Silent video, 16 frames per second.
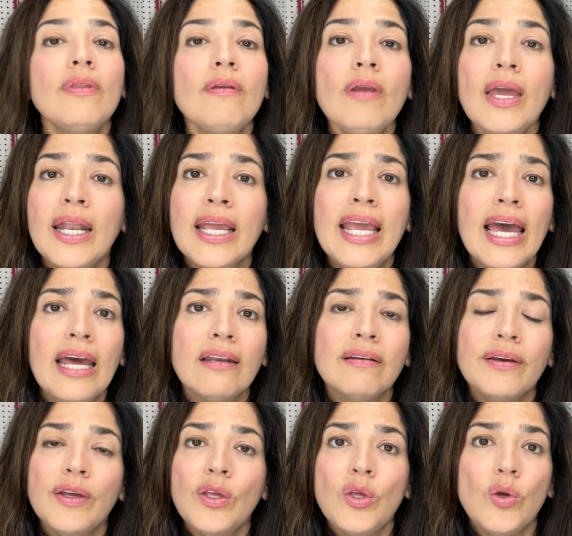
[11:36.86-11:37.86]
And again,
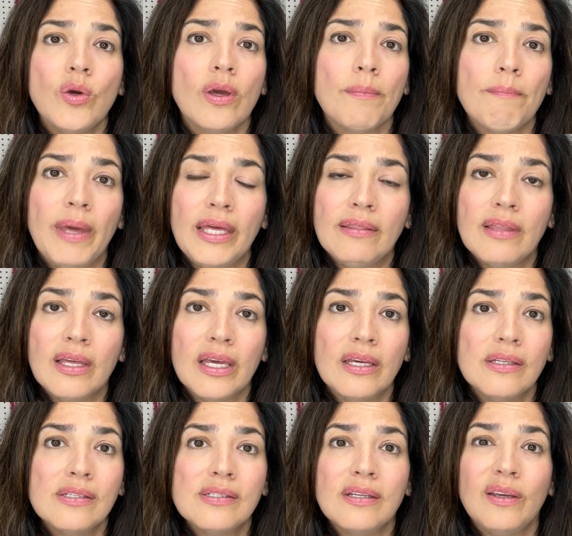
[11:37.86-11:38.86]
you can make
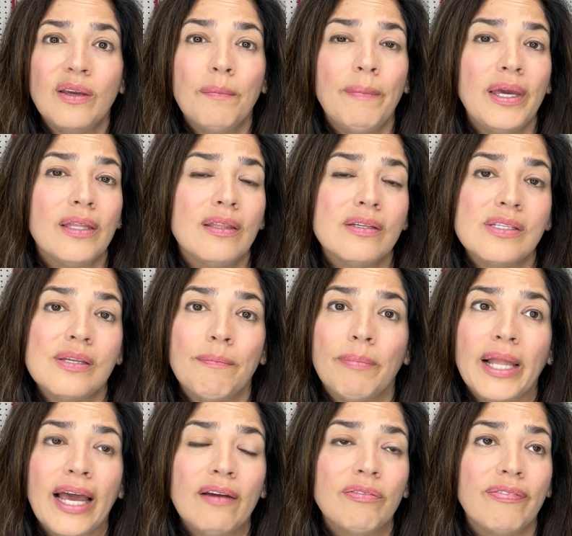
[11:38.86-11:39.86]
this in
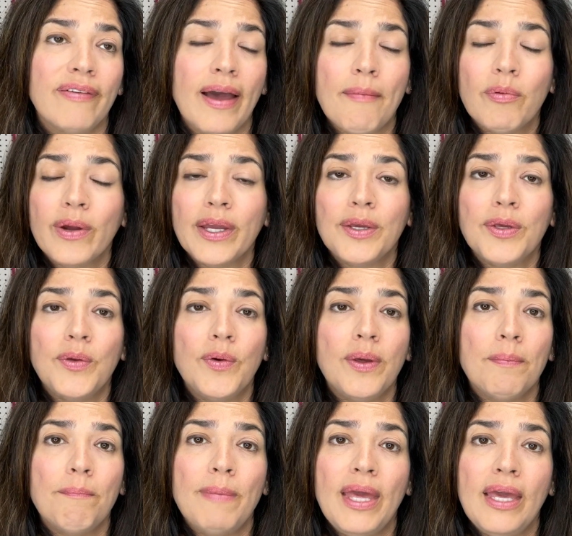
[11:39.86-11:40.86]
black fabric. You
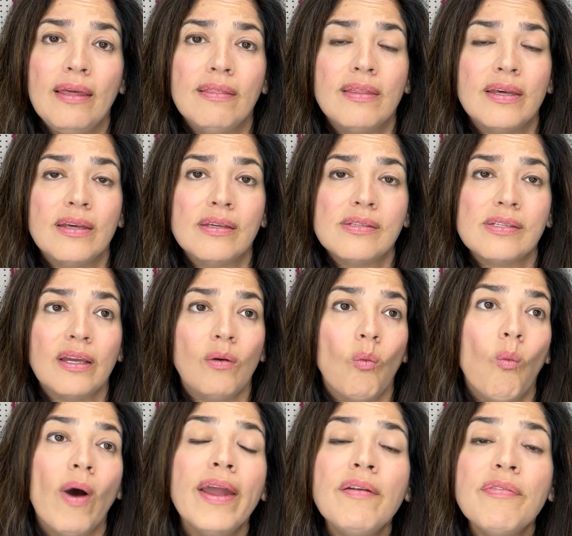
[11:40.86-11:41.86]
can make this
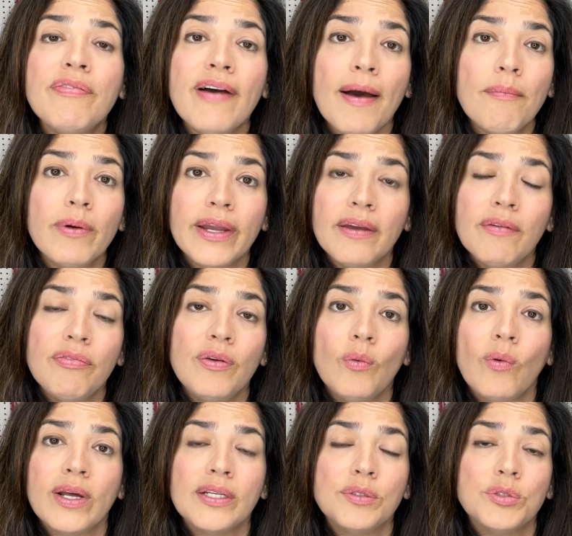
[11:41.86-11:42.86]
in white fabric if you
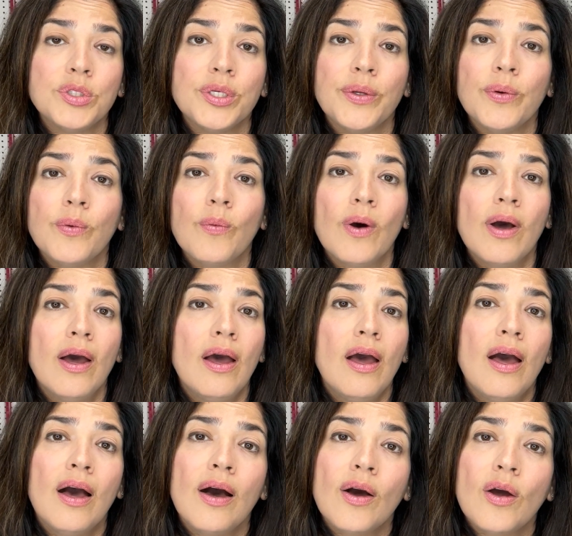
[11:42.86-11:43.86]
wanted to.
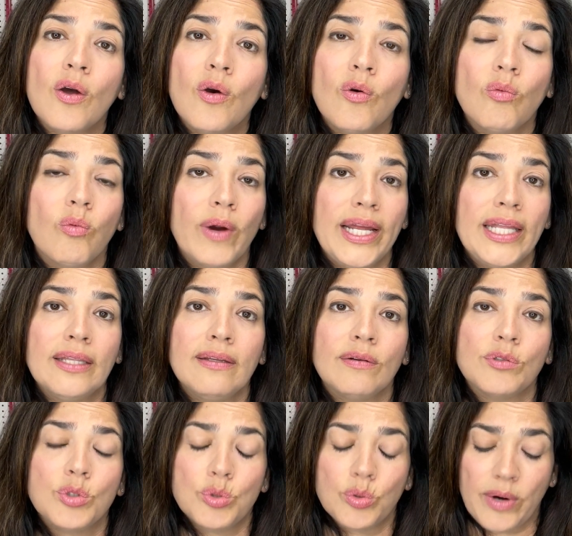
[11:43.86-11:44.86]
Great
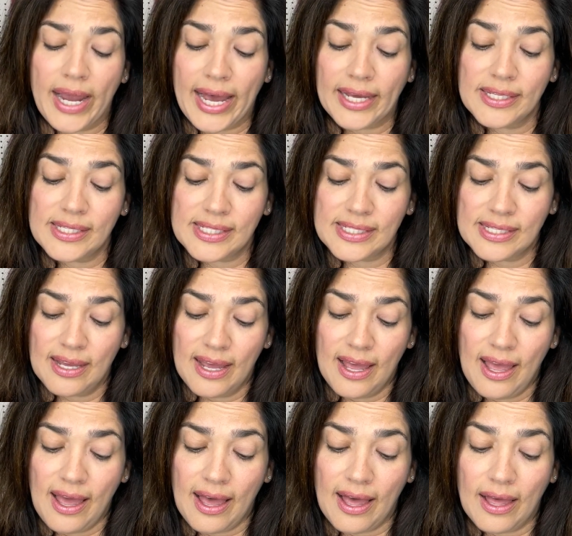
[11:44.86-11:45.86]
little dress
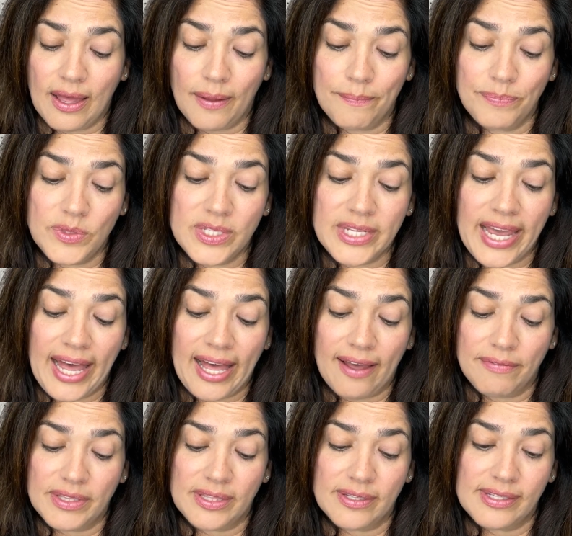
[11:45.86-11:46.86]
to
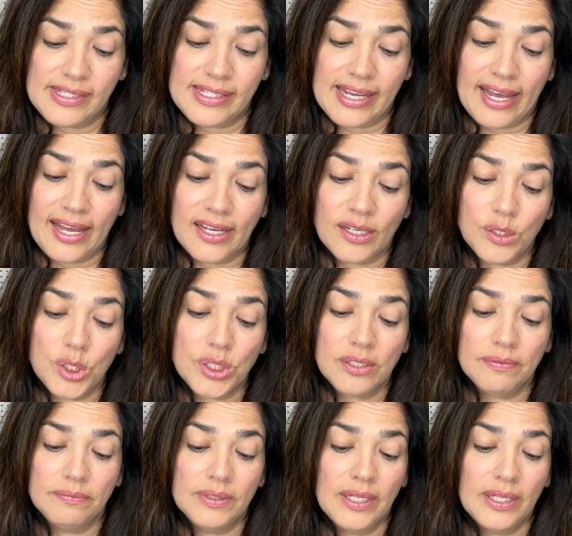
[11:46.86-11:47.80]
have in the stash.